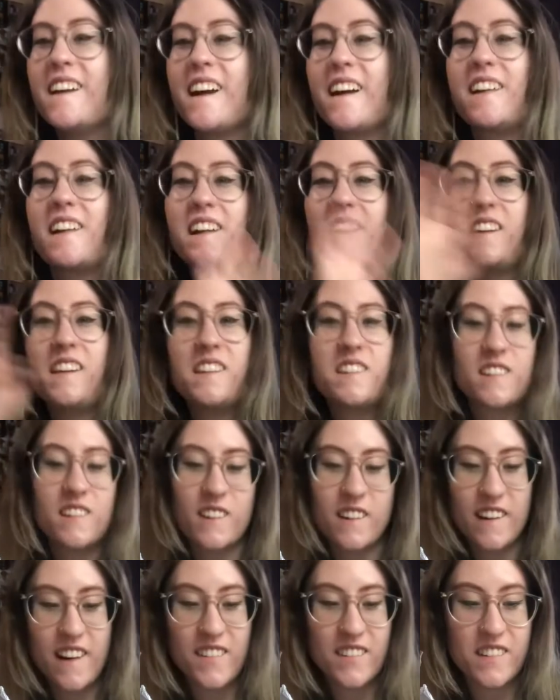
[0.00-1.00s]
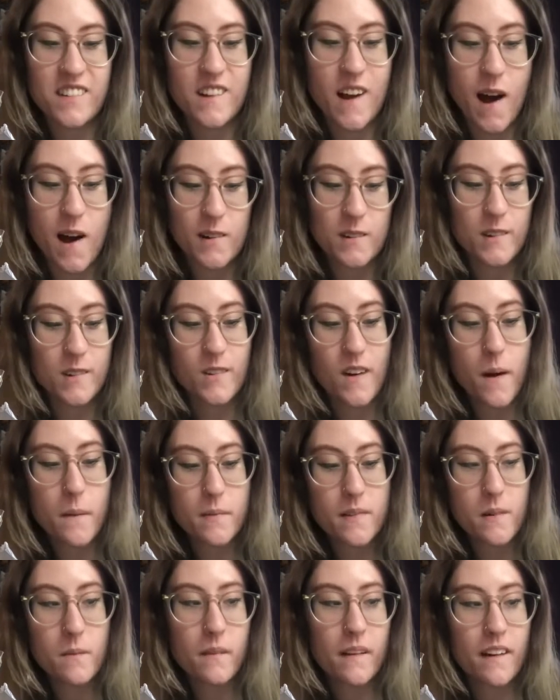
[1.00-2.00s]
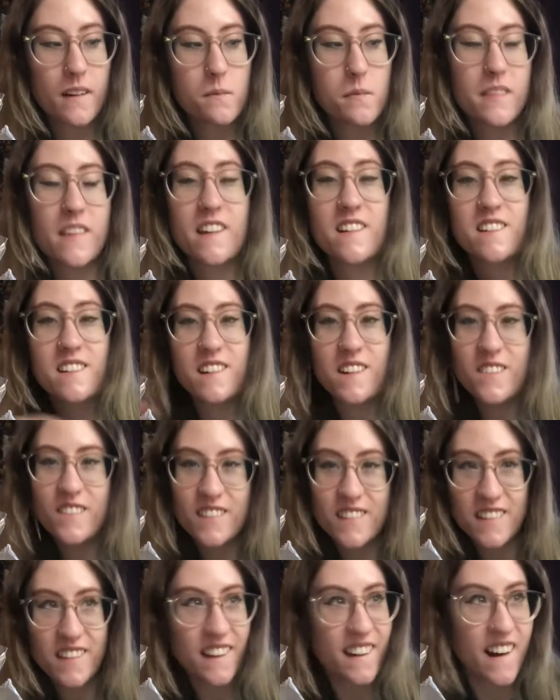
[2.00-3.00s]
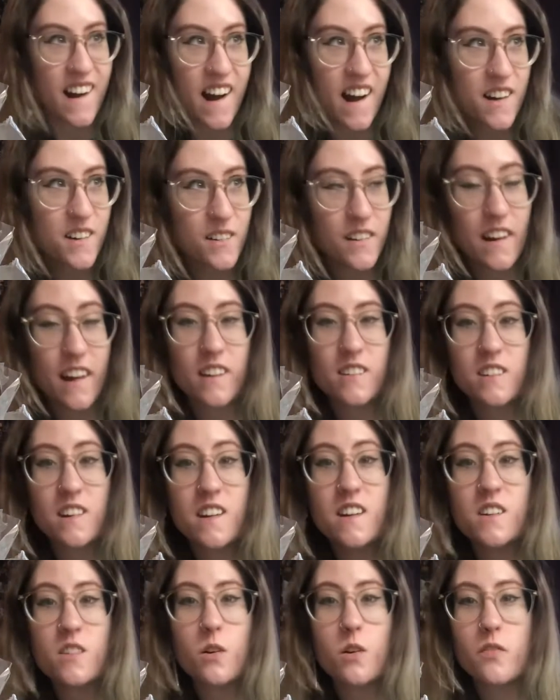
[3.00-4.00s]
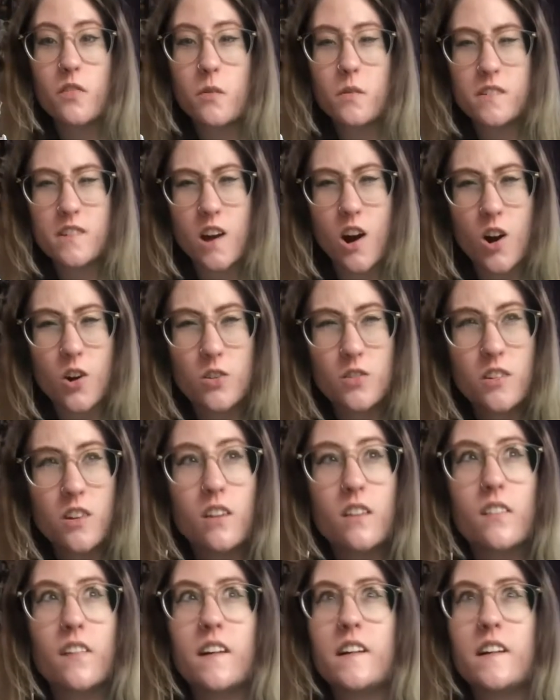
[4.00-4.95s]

and I need to go down this aisle to grab something but then she was in the aisle and I didn't know if it was her or not